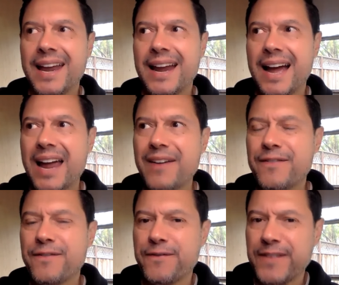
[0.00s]
And I
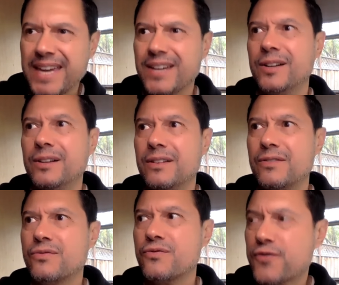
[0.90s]
feel
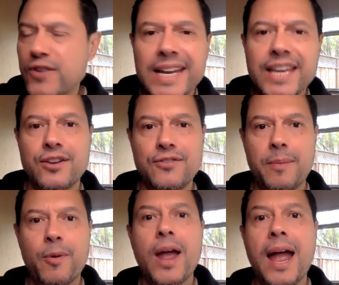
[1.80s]
really good
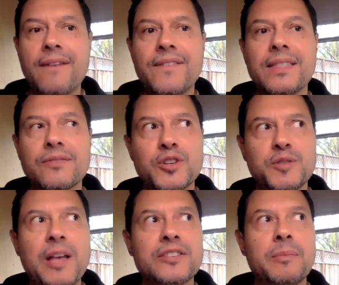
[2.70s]
about having the
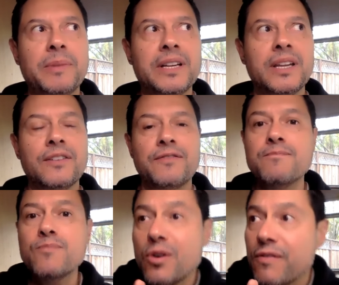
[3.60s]
responsibility of
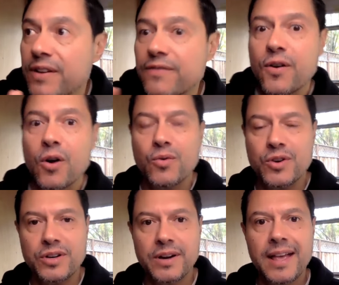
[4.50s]
moving
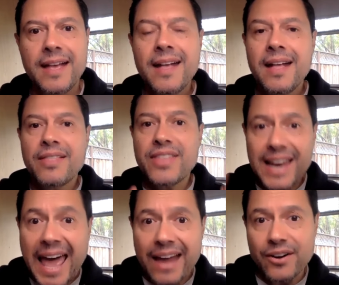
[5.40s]
forward. The
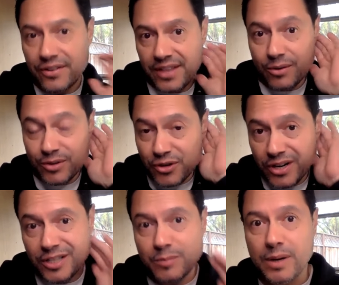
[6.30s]
ladder that I was
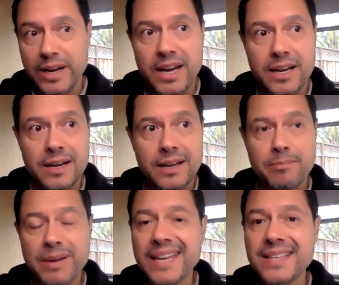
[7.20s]
trying to explain
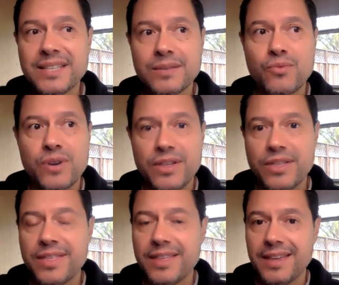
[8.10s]
begins
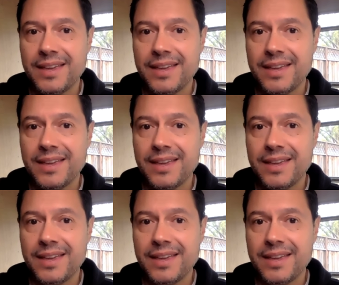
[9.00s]
with